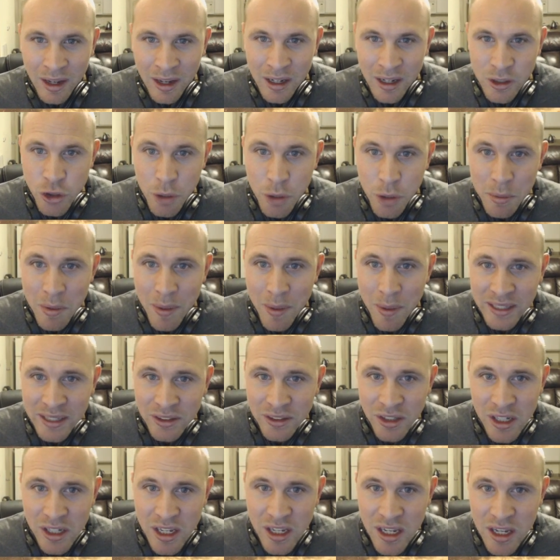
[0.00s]
Troop
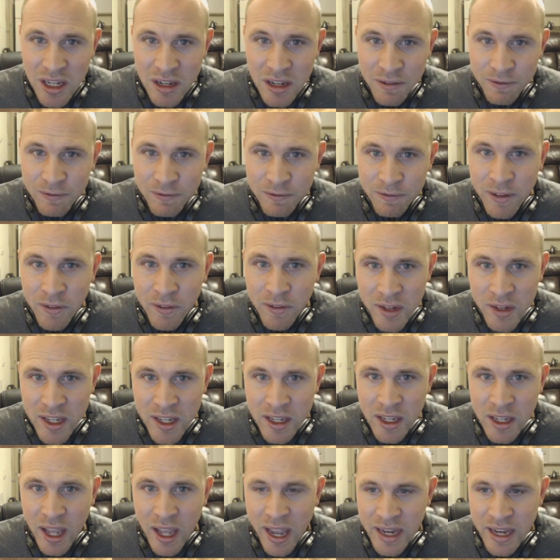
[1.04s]
capacity 50
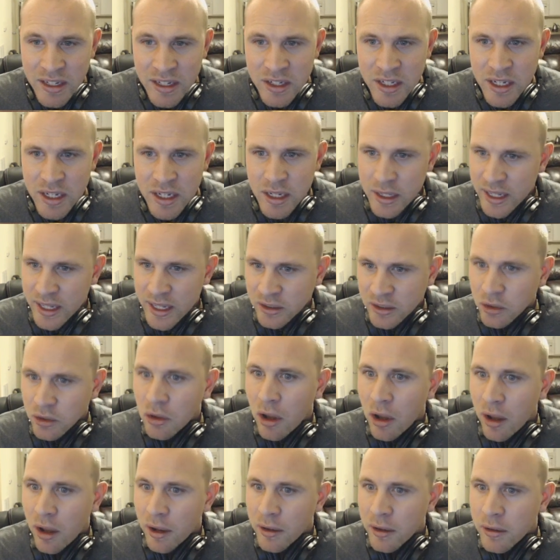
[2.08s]
KT. That's a
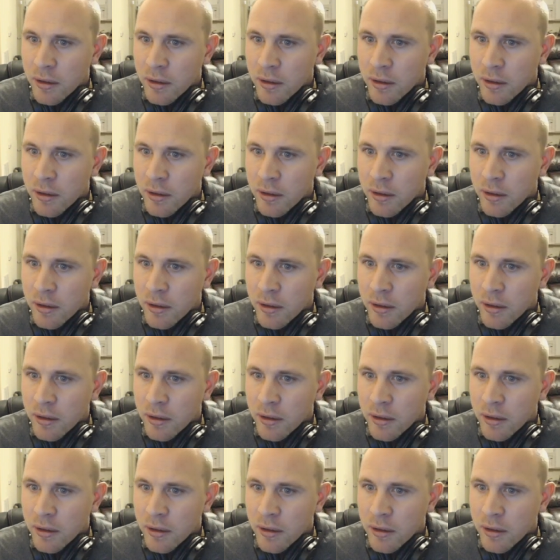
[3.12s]
lot.